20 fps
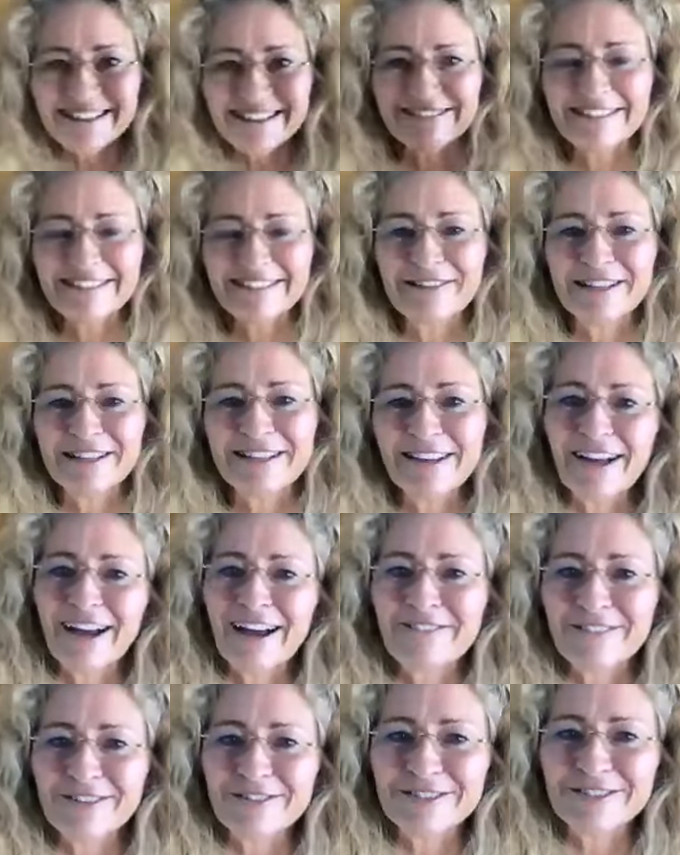they're in the
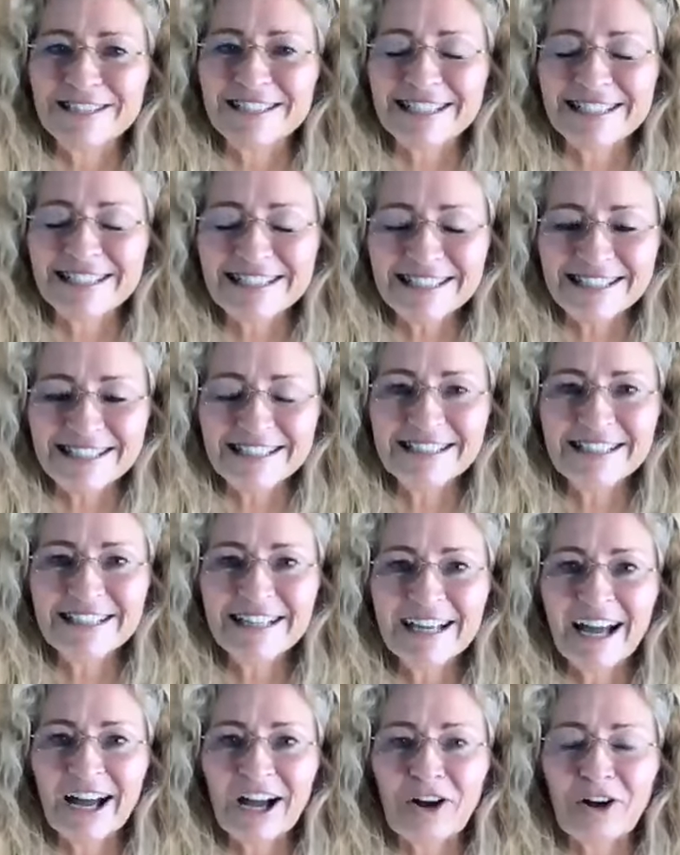live audience.
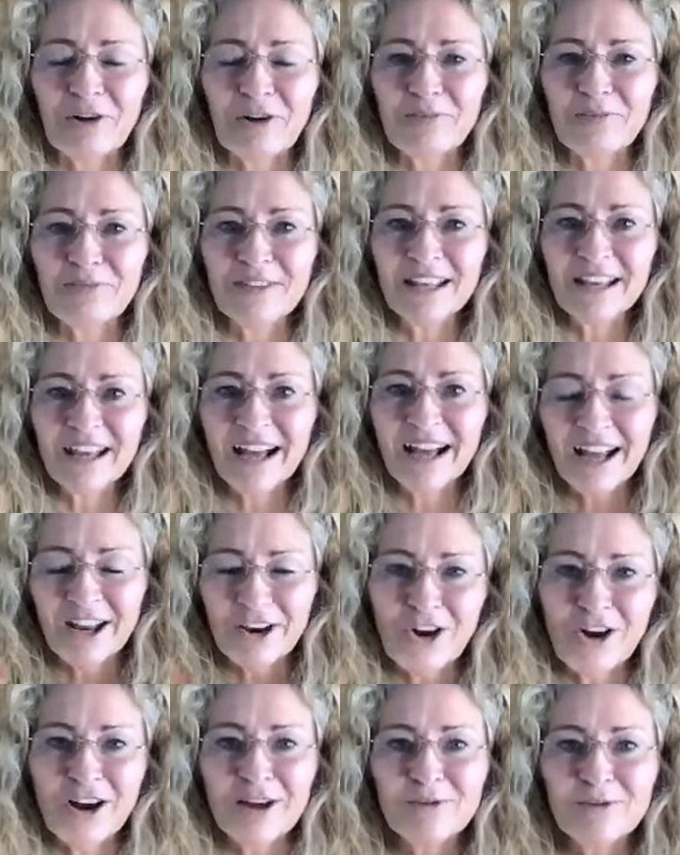And
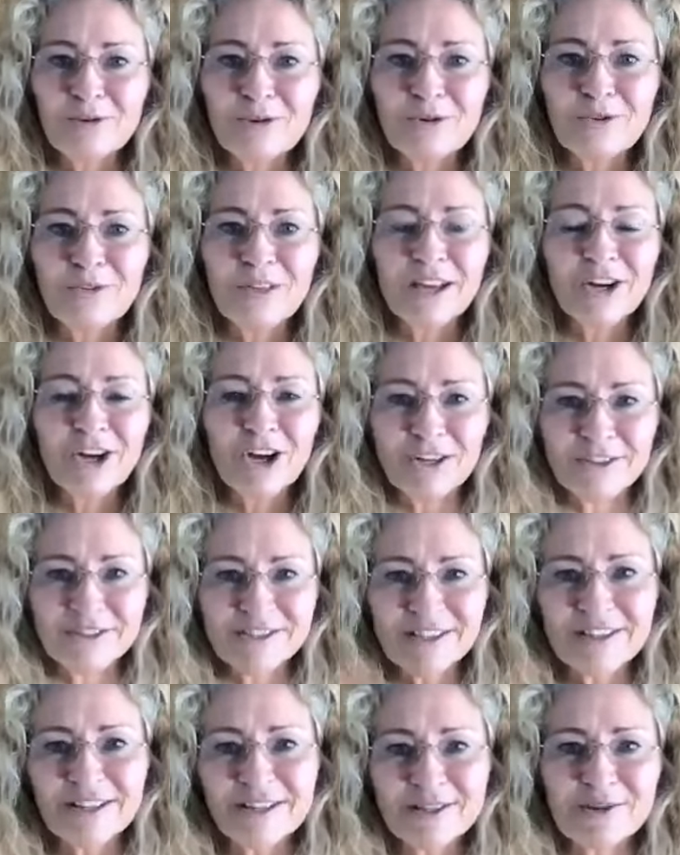I will then
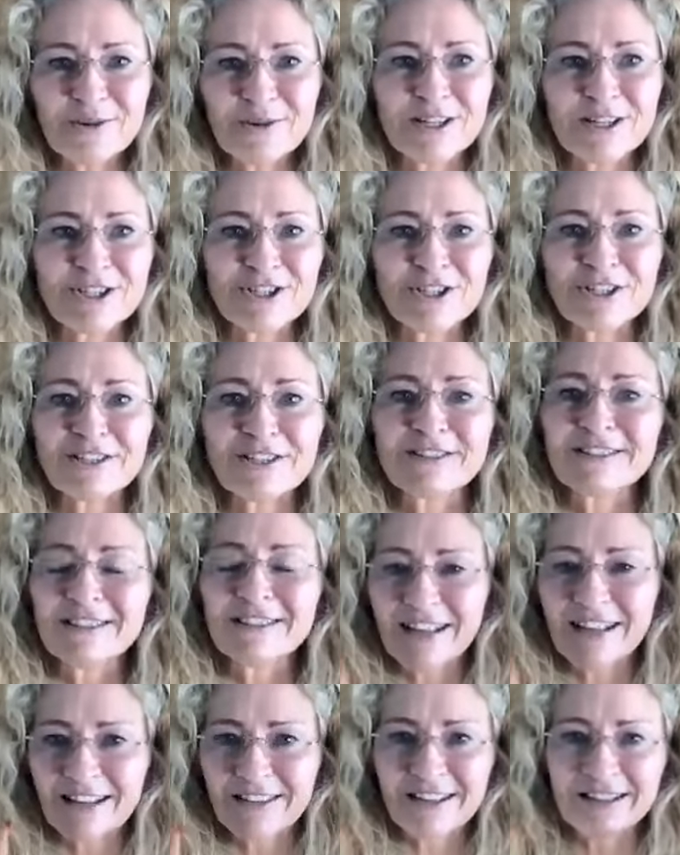answer those questions.
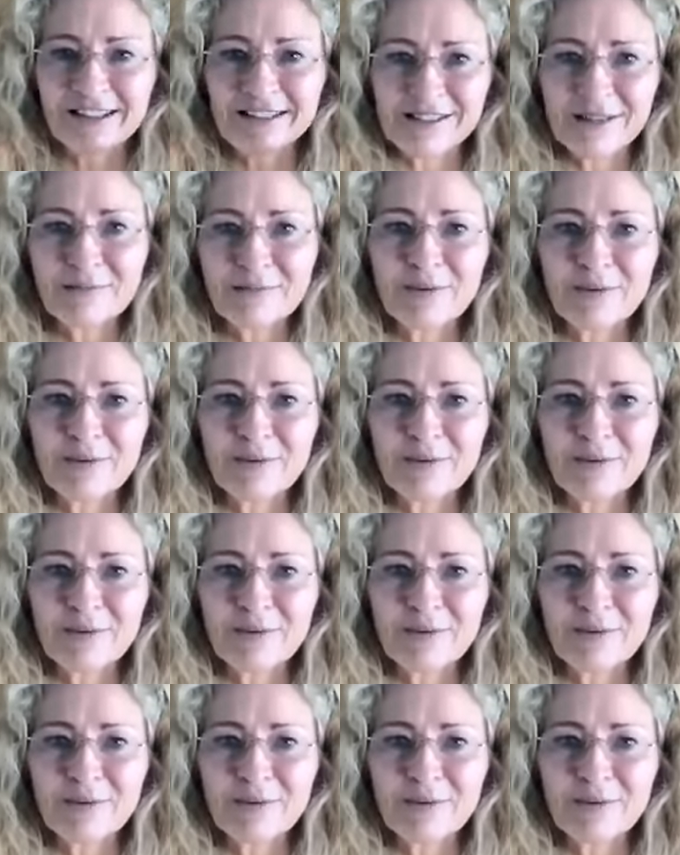And then at some